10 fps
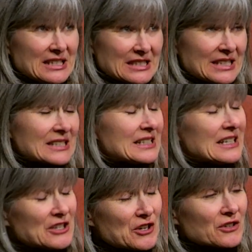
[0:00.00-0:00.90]
16
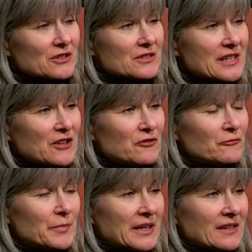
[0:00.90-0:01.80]
years that you've
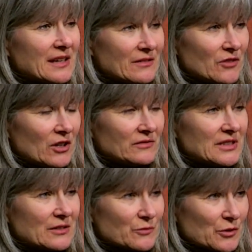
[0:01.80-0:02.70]
been involved in
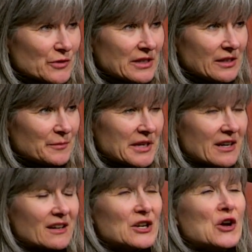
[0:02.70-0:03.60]
the Rotary Club
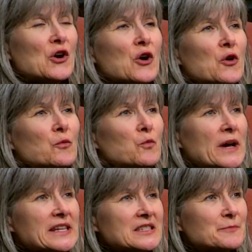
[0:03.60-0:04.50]
here, what
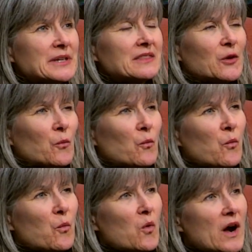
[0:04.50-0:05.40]
has been the
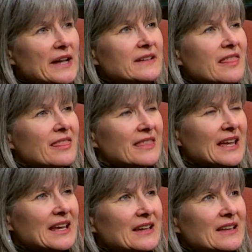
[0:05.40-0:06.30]
one
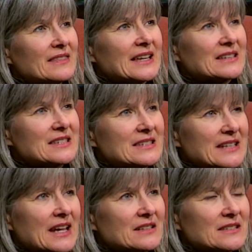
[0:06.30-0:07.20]
thing that
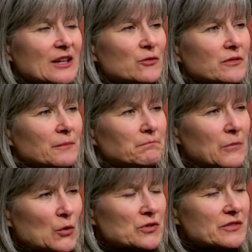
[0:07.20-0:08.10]
stands out the
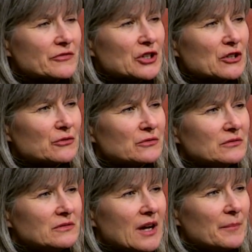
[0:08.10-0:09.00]
most for you
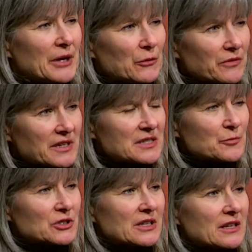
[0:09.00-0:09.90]
about this
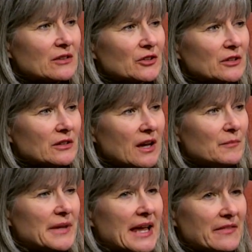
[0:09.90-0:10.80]
particular club
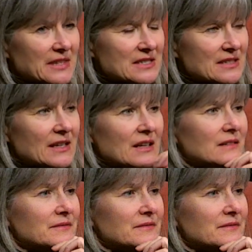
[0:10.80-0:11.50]
and the city?